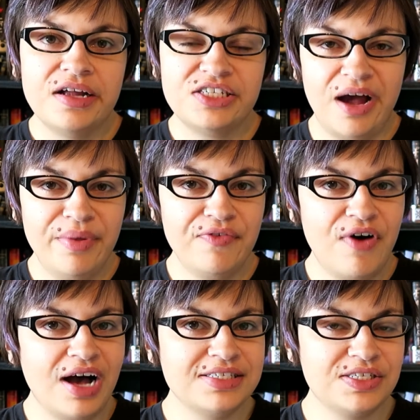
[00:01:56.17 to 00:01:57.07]
Thomas
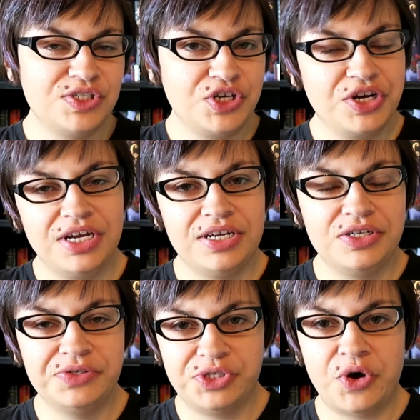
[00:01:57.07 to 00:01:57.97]
Fawkes is turning
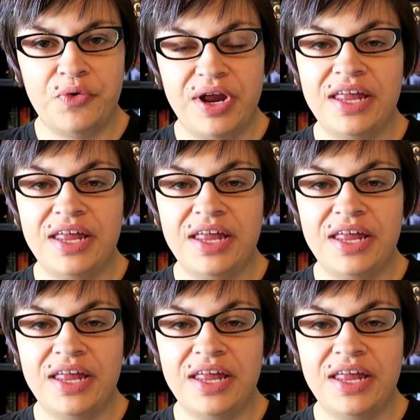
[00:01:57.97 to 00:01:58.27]
into stone,